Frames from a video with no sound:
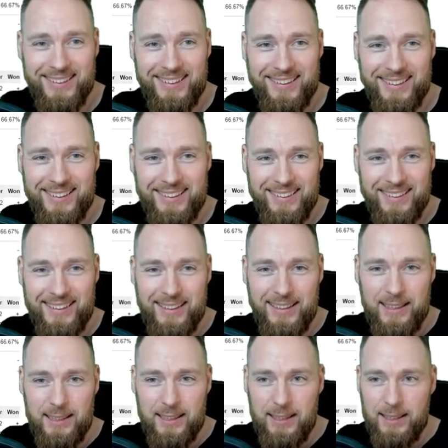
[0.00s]

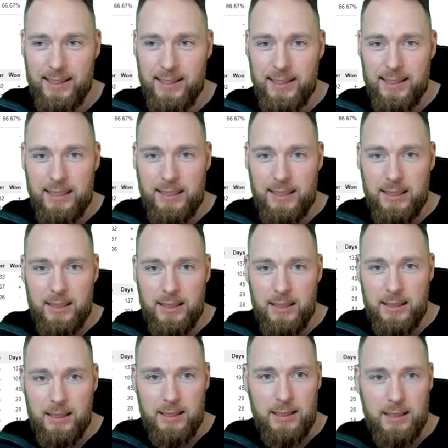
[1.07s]

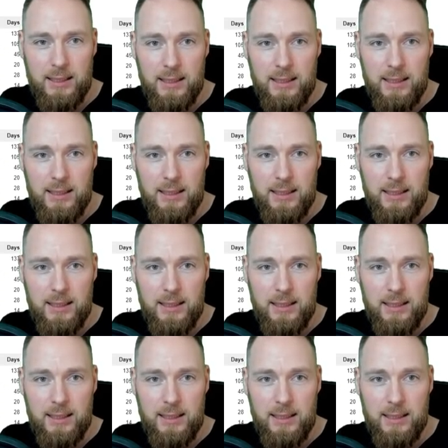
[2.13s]
(no one is talking)